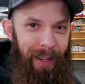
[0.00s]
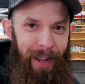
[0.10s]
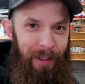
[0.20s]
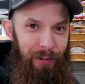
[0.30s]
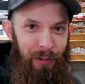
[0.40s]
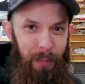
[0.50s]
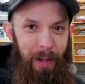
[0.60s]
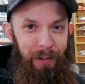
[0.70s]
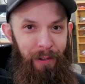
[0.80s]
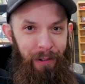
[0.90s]
like, hey, this is the
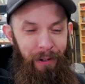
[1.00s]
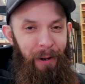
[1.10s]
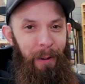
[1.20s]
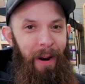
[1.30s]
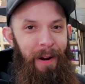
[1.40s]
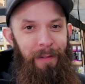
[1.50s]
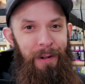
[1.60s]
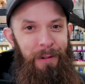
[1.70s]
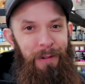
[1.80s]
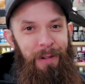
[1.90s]
best clear coat ever,
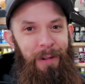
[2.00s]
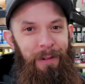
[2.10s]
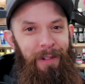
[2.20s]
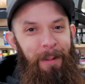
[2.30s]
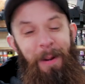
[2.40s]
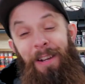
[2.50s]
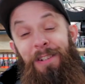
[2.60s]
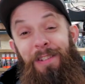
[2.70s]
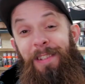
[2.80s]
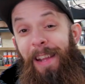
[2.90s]
you should use it, I'm not
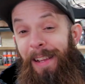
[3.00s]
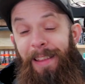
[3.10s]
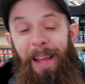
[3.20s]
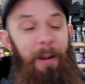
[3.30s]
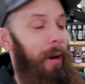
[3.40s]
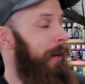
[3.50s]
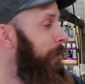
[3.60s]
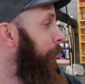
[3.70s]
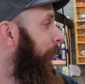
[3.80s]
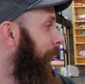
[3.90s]
just saying that. I
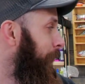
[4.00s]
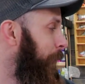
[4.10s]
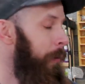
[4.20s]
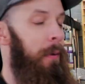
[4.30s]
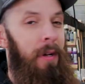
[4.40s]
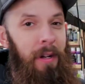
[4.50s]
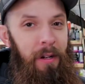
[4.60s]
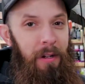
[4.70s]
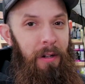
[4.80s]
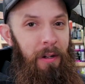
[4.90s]
do like to
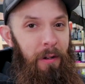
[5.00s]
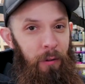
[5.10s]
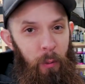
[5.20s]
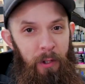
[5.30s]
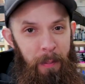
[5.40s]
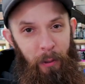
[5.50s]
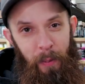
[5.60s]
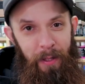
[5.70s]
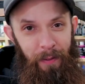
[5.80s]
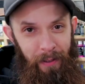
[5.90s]
switch
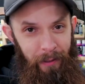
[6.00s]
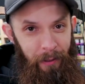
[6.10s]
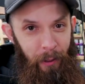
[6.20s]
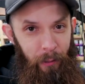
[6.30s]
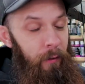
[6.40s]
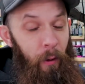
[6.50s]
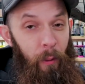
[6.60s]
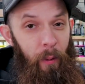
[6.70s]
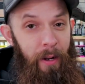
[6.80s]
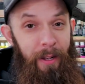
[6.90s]
between different clear coats.
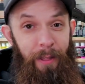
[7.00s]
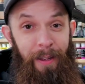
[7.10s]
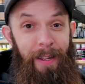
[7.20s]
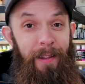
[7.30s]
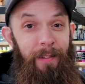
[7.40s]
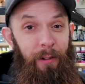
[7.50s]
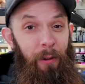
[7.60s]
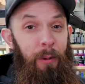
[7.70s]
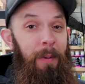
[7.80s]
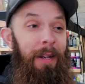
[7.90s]
So anything against
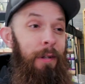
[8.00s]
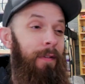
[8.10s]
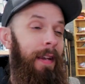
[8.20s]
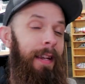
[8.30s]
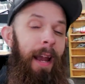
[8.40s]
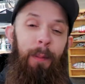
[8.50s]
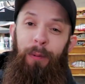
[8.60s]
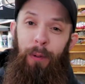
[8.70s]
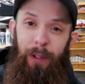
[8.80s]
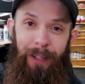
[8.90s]
Illumina UV,
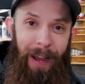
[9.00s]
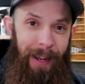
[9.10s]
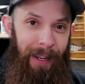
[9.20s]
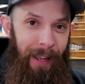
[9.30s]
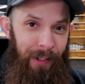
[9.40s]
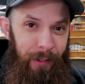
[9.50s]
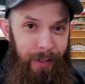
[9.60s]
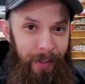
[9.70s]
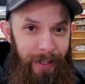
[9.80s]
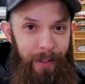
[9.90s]
absolutely not. I actually
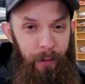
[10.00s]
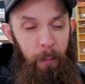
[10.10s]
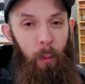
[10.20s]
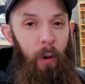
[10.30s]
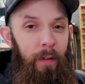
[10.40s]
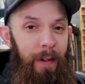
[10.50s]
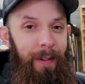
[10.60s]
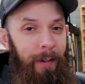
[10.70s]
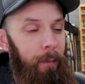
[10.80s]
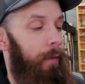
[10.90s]
need to get some more of it
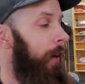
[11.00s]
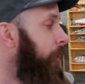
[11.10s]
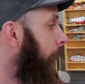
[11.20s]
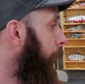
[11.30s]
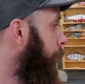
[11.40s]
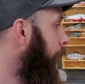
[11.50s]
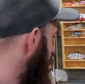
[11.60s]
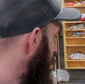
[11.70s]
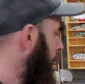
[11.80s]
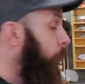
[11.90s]
because I'm fresh out.
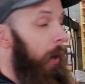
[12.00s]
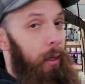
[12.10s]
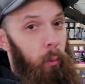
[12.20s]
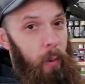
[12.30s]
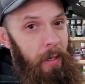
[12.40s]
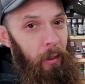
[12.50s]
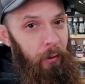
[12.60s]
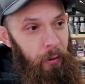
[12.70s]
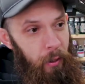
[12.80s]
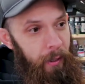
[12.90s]
And while we
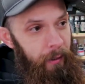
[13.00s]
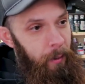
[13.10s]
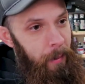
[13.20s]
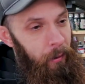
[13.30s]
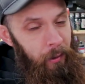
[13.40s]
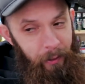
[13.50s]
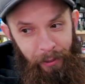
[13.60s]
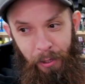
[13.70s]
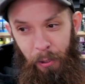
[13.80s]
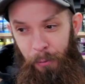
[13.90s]
are talking about
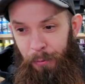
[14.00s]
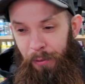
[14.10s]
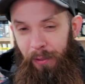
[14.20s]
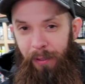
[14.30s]
clear coat,